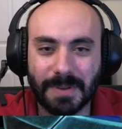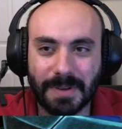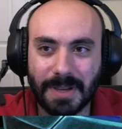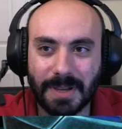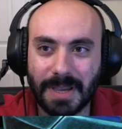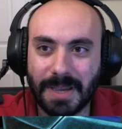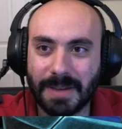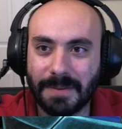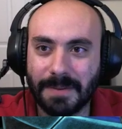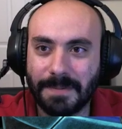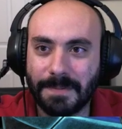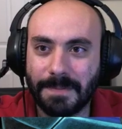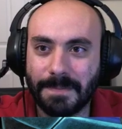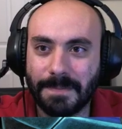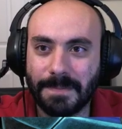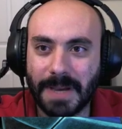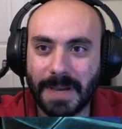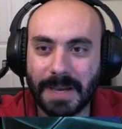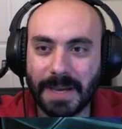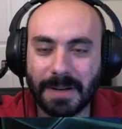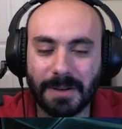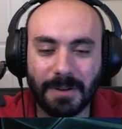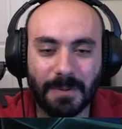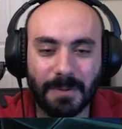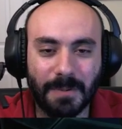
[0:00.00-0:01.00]
and
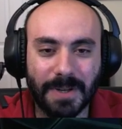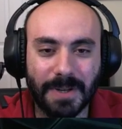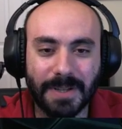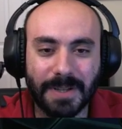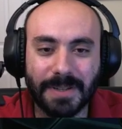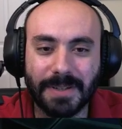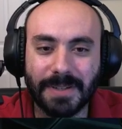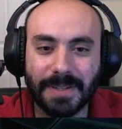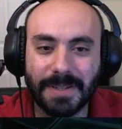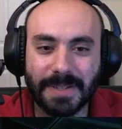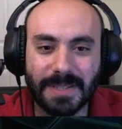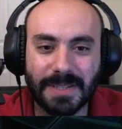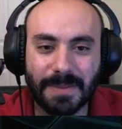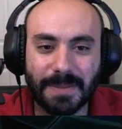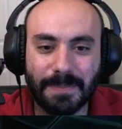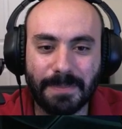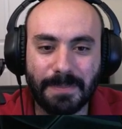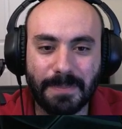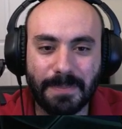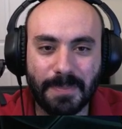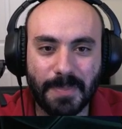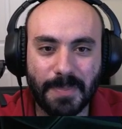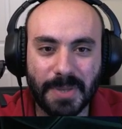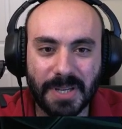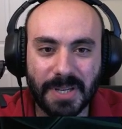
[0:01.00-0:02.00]
final one is a
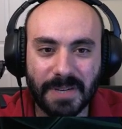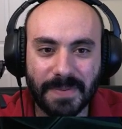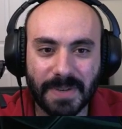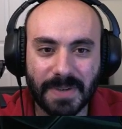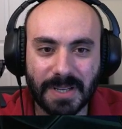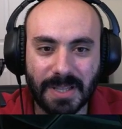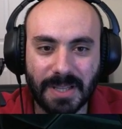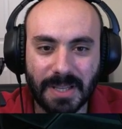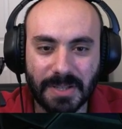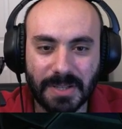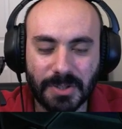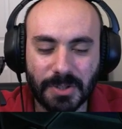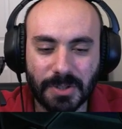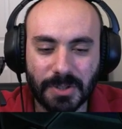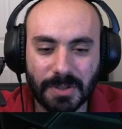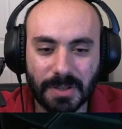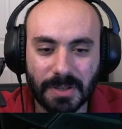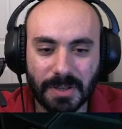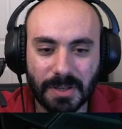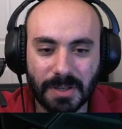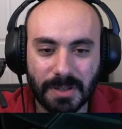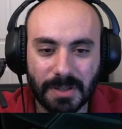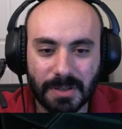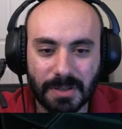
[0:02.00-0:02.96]
bit of a clencher.